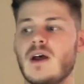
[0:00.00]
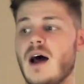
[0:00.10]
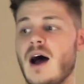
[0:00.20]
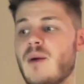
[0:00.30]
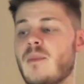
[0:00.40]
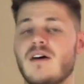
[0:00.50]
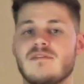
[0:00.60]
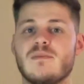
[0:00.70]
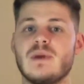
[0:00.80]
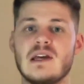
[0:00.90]
aren't
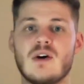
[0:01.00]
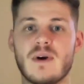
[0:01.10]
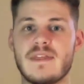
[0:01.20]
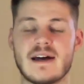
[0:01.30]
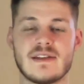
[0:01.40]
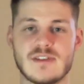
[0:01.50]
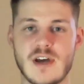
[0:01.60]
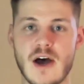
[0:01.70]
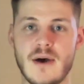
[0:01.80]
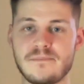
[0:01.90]
familiar with that
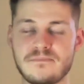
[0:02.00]
term.